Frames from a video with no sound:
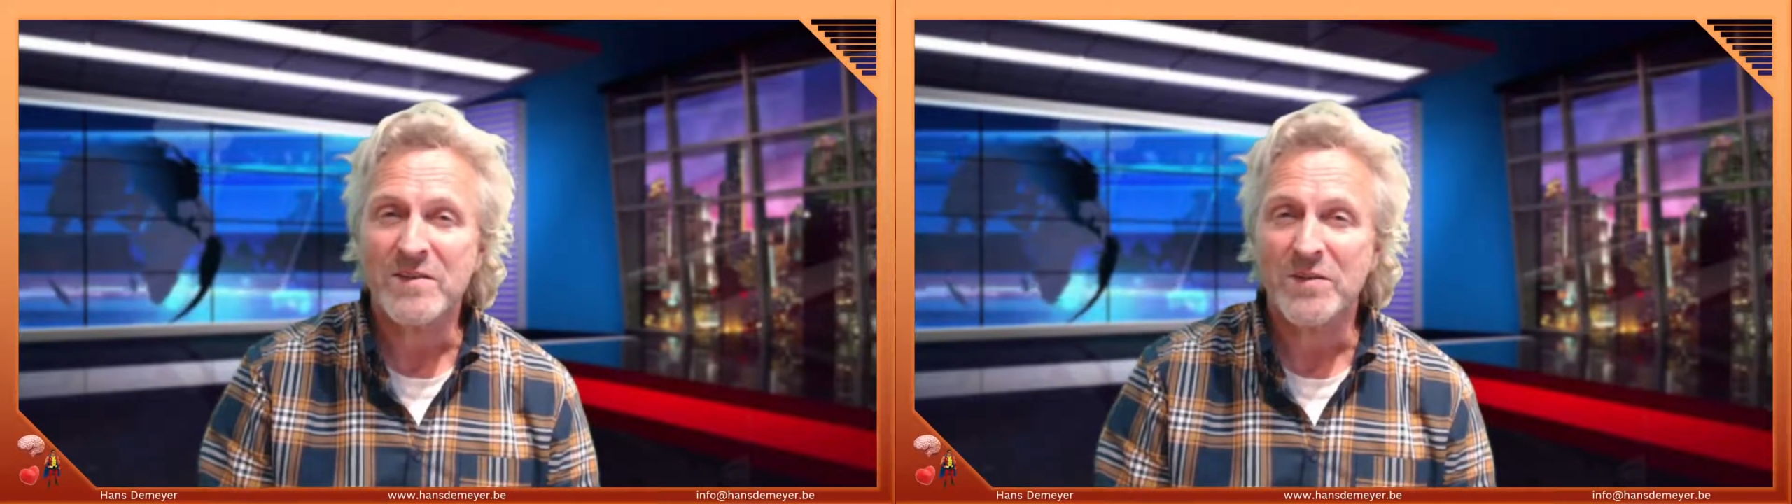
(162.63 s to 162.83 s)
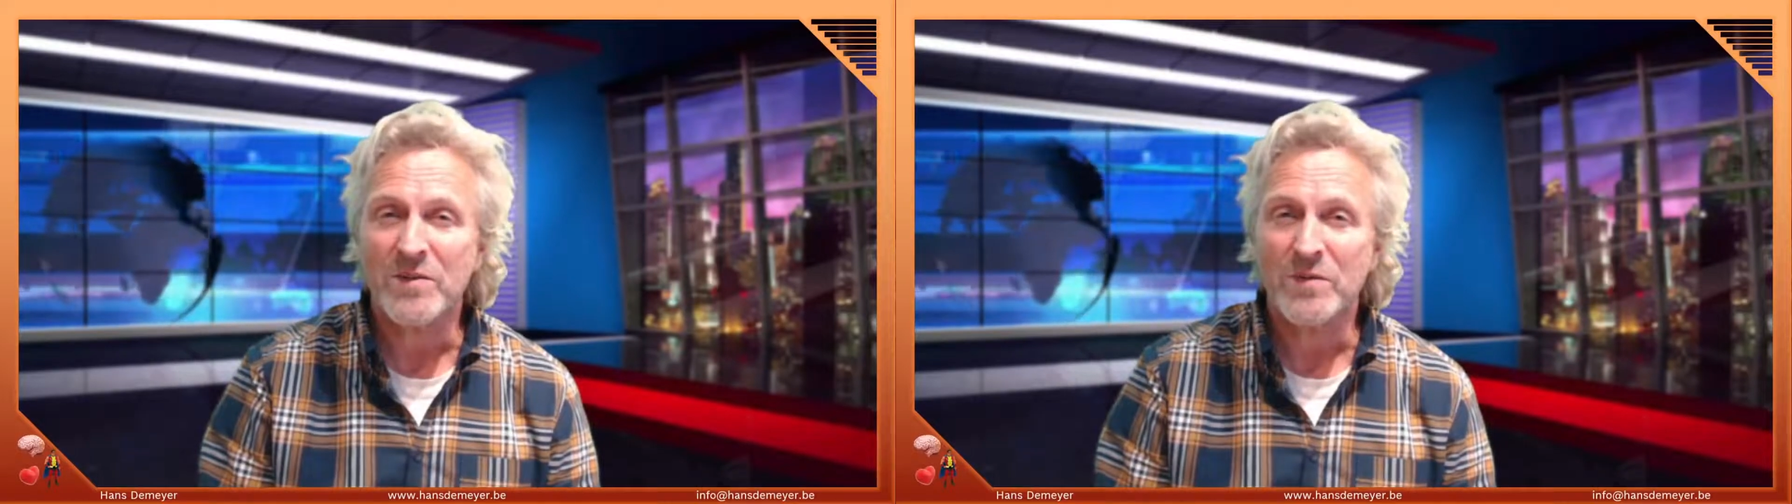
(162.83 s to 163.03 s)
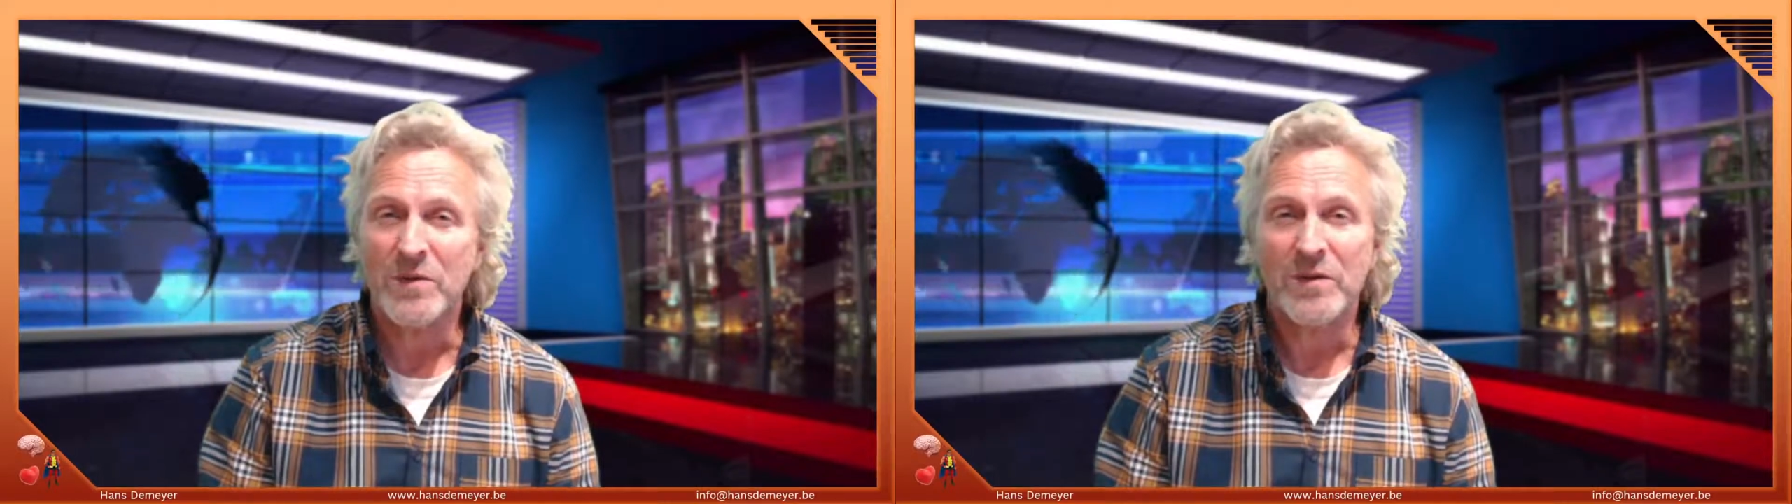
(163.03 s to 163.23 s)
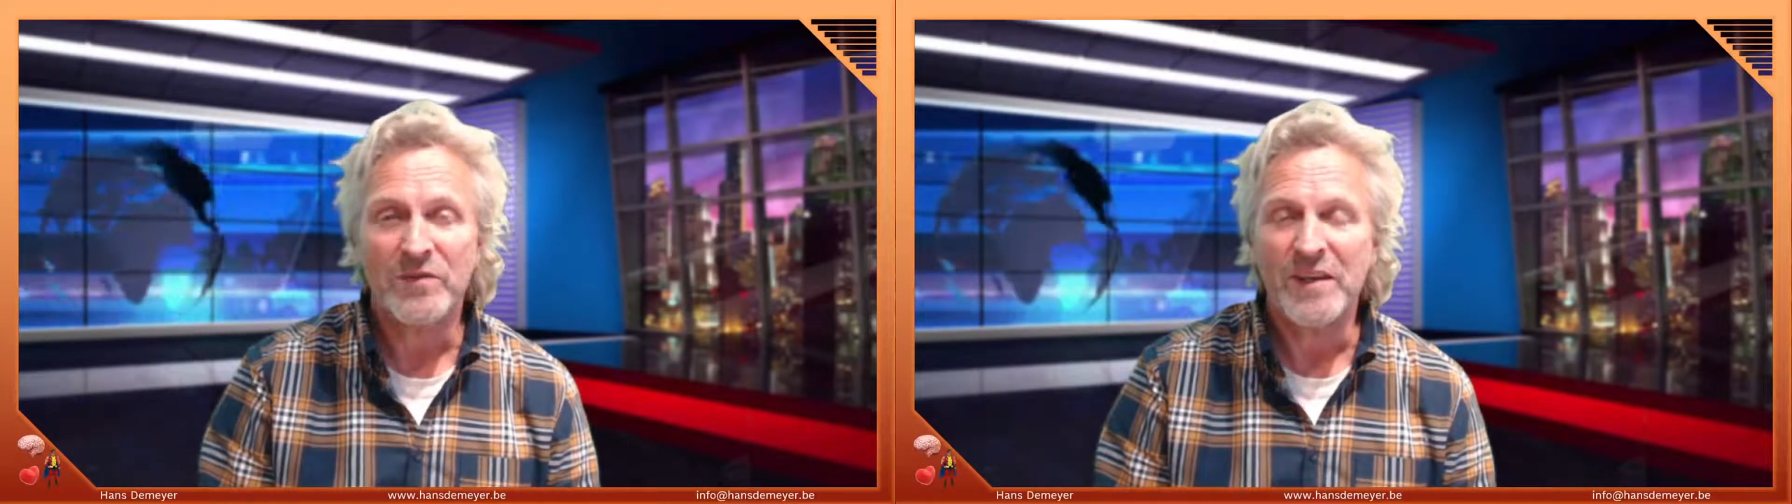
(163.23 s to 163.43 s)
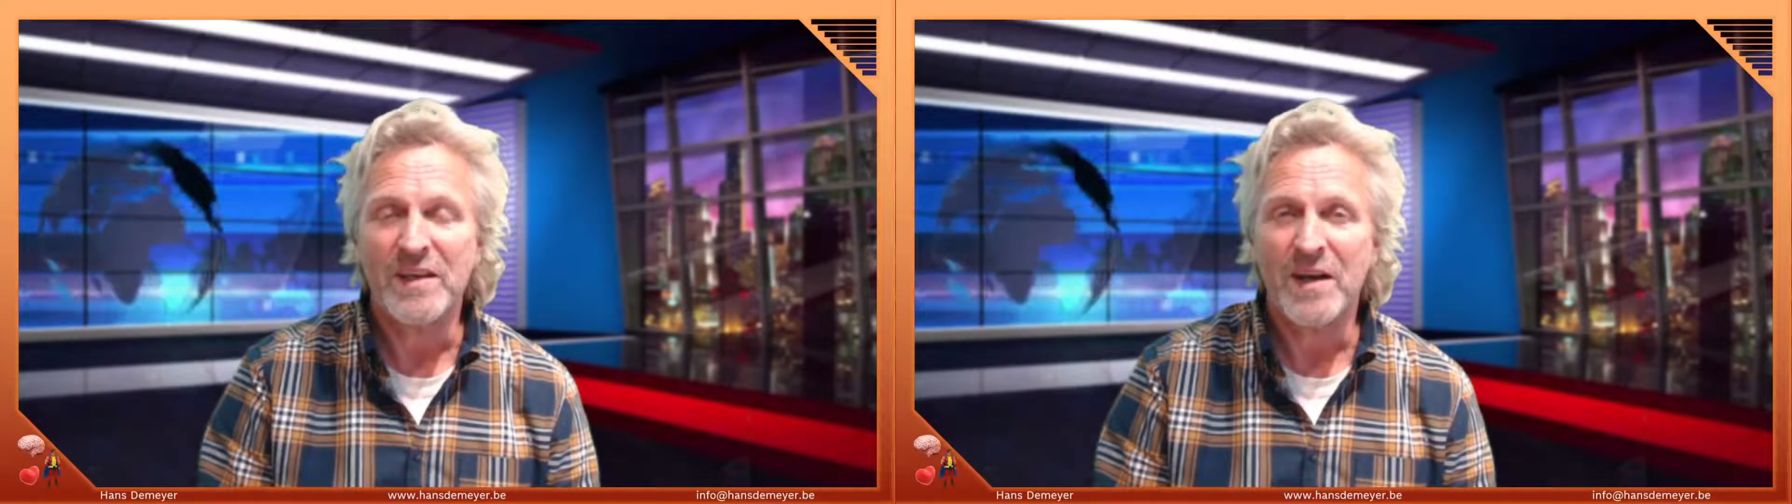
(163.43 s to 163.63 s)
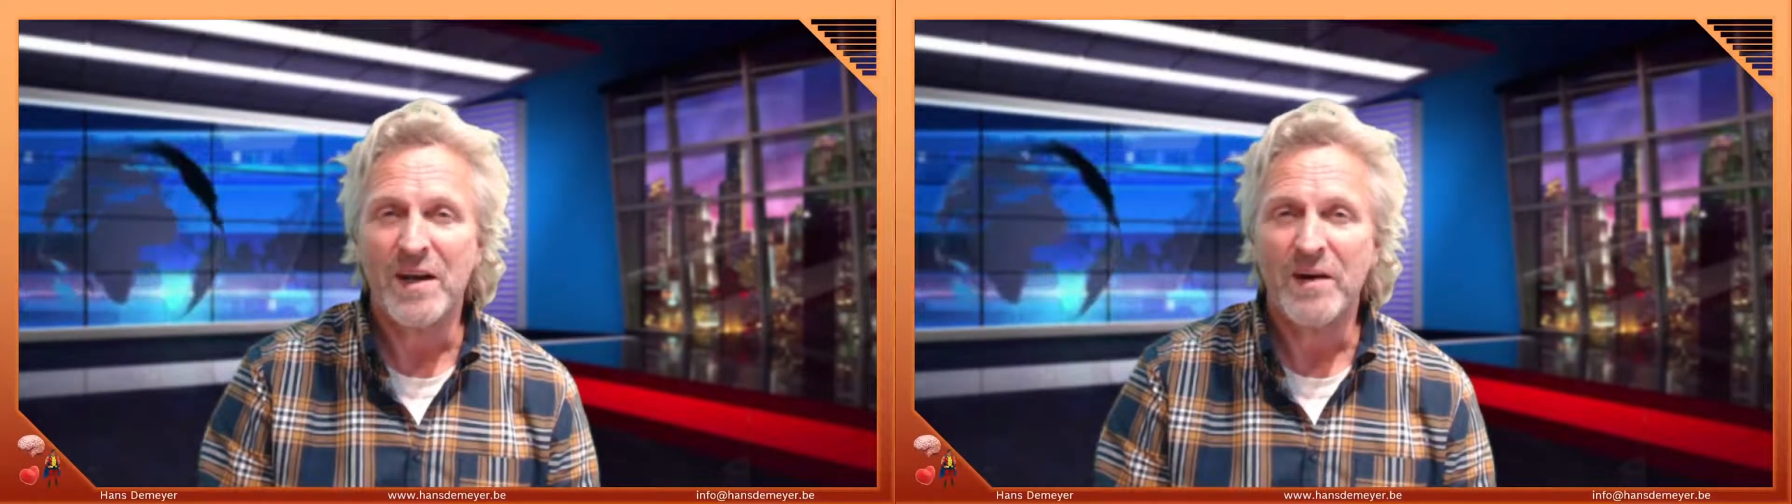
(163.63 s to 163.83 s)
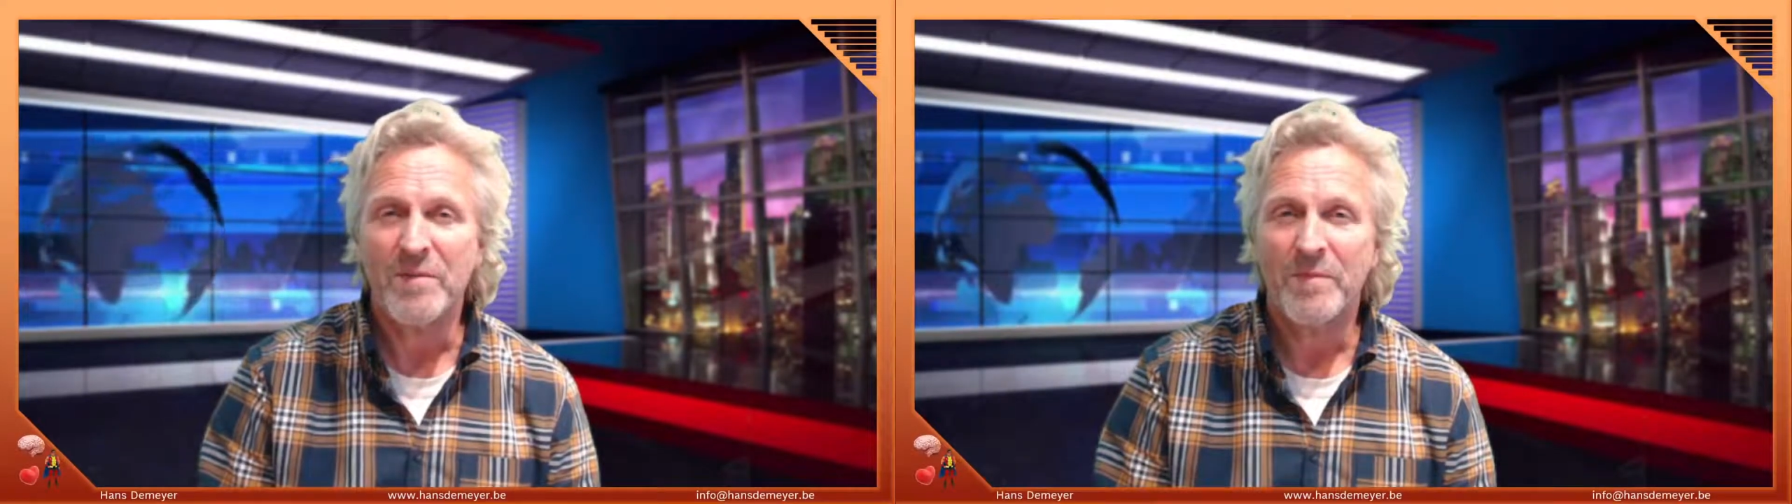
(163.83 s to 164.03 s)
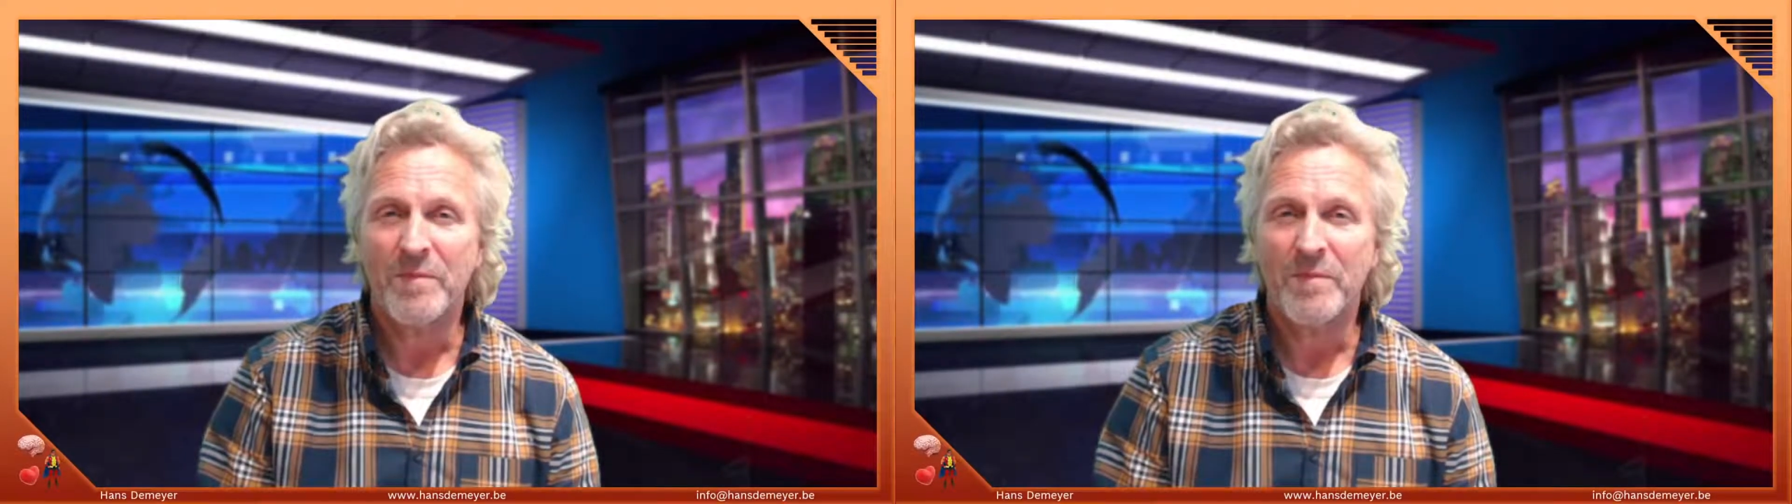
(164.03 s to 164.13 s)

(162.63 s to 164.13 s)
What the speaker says: too. Take care.